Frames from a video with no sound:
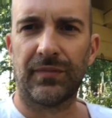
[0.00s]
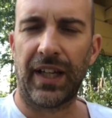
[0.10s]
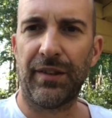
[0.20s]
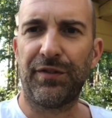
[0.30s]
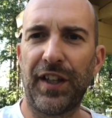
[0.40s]

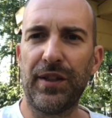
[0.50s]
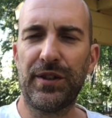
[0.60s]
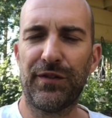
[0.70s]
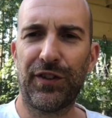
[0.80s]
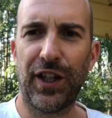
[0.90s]
And for
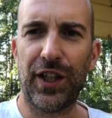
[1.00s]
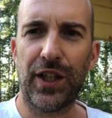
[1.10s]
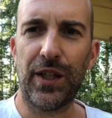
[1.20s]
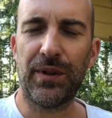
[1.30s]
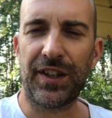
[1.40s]
those of you
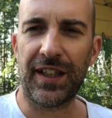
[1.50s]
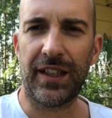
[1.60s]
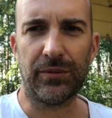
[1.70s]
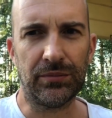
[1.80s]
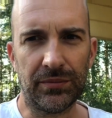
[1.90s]
who are
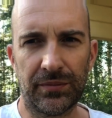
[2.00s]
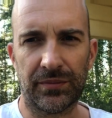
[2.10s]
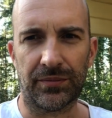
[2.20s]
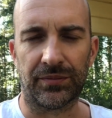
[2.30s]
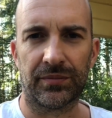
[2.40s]

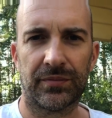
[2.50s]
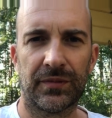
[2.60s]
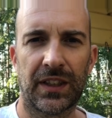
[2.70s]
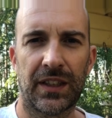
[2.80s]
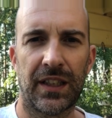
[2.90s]
thinking,
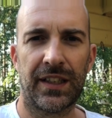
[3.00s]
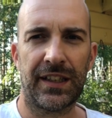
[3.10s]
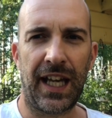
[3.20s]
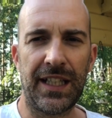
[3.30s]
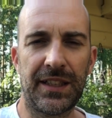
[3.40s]

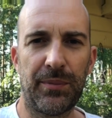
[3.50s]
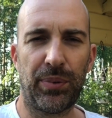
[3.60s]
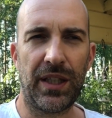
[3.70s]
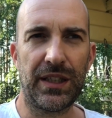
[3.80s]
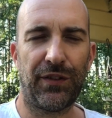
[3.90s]
that's an
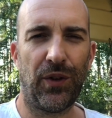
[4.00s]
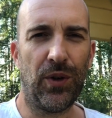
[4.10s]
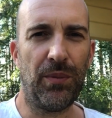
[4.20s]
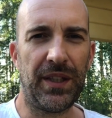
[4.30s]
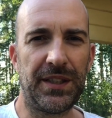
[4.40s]
impressive
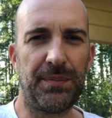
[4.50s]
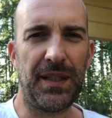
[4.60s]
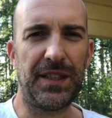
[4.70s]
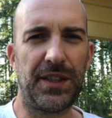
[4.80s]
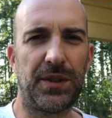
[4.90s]
horn, but it's a
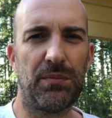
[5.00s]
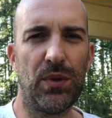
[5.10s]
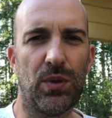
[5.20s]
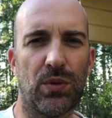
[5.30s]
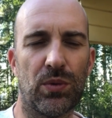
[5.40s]
bit
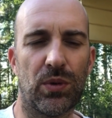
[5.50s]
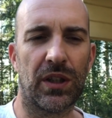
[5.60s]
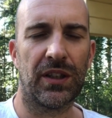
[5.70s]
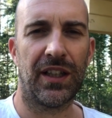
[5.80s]
small.